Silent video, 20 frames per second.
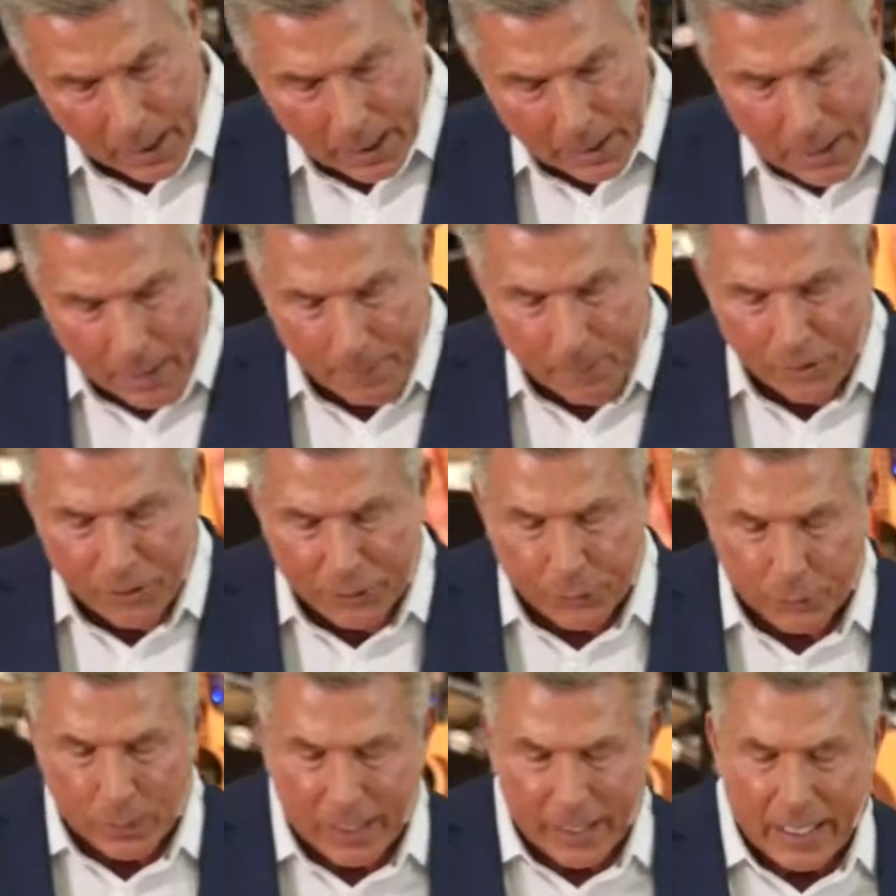Number
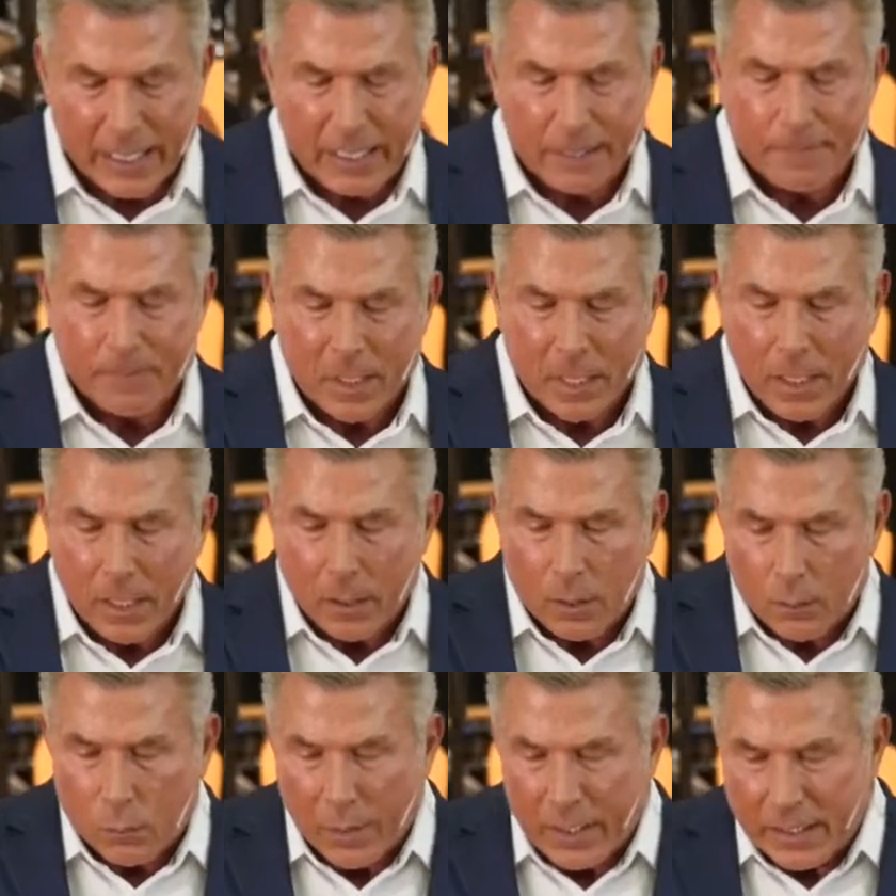three,
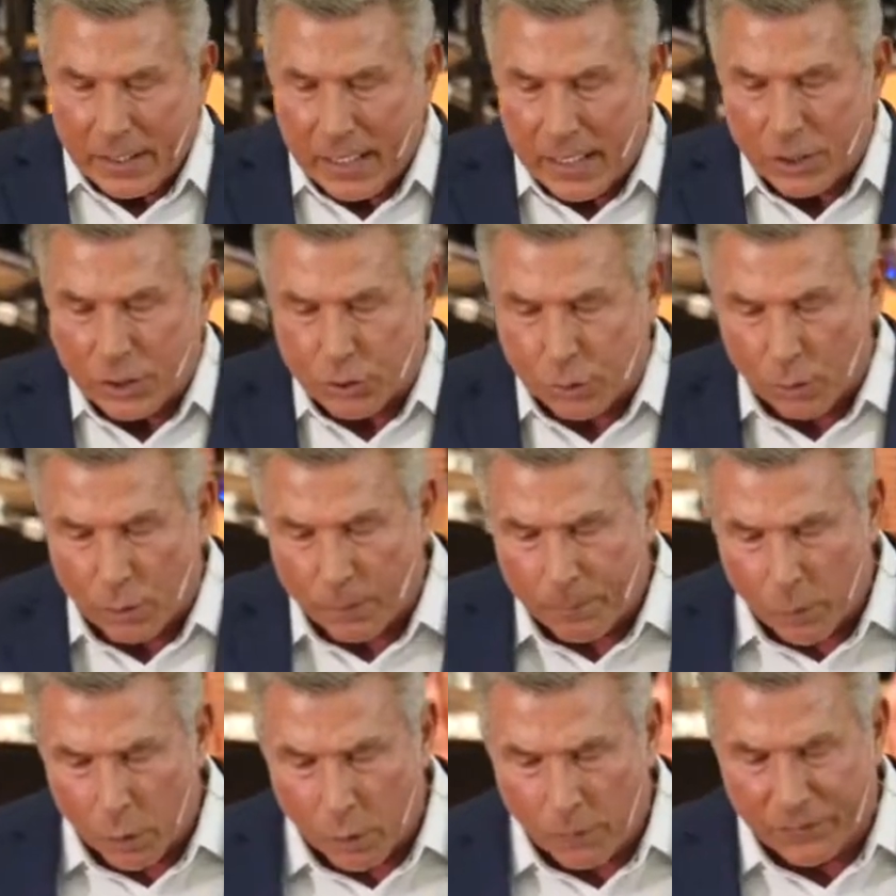we need to
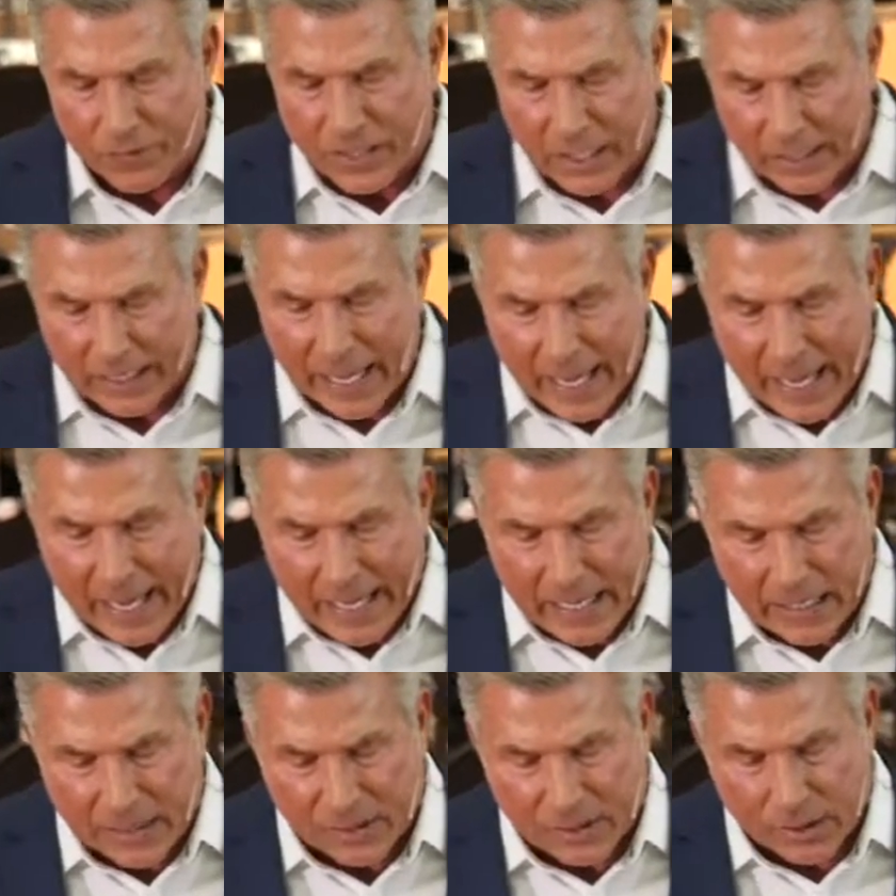remove
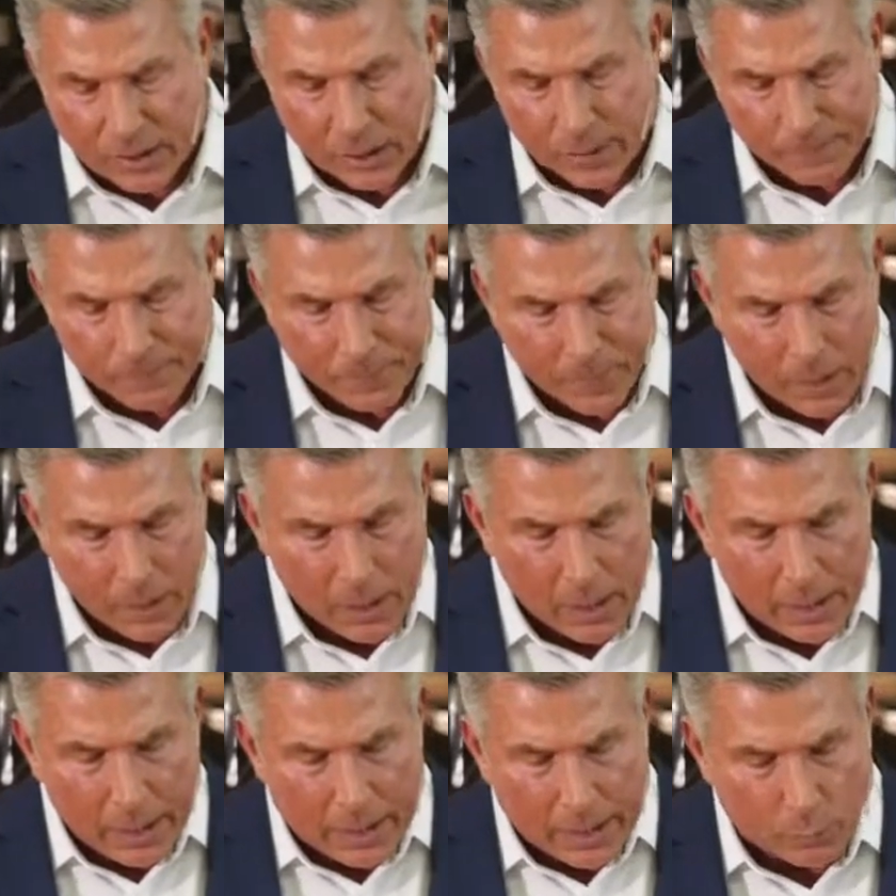delays.
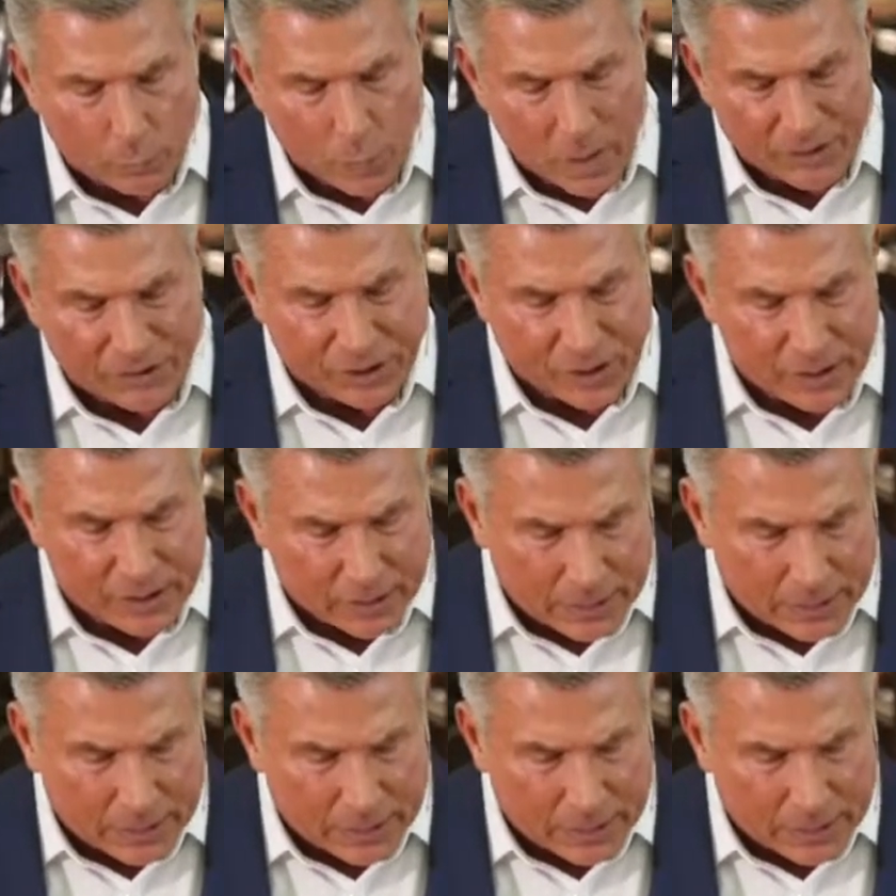It wasn't